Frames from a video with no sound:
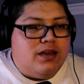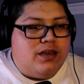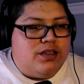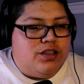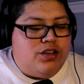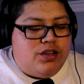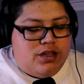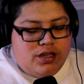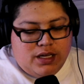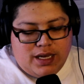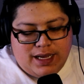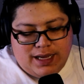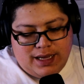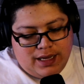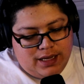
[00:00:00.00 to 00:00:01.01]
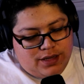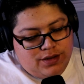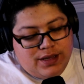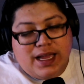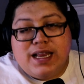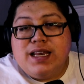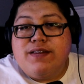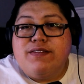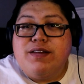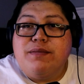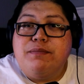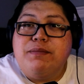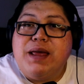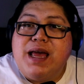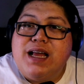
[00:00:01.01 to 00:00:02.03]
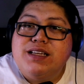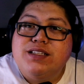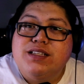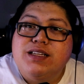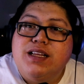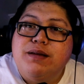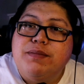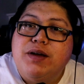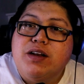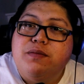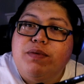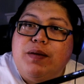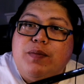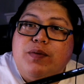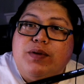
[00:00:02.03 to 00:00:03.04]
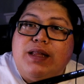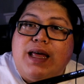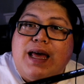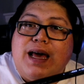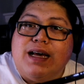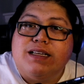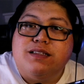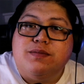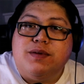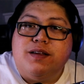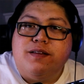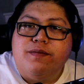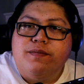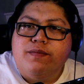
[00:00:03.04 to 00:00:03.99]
You can't even imagine the amount of people that ask me,